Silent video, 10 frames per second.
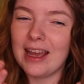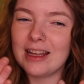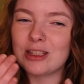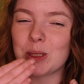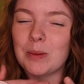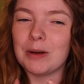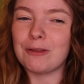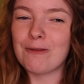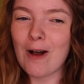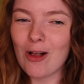And so we're
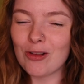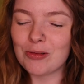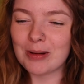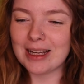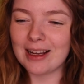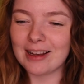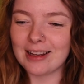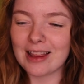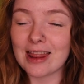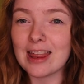
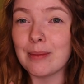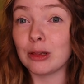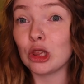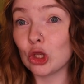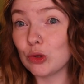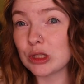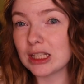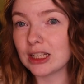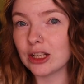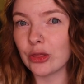following them
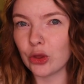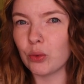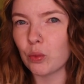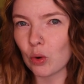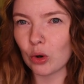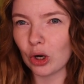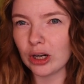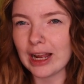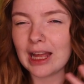losing the war,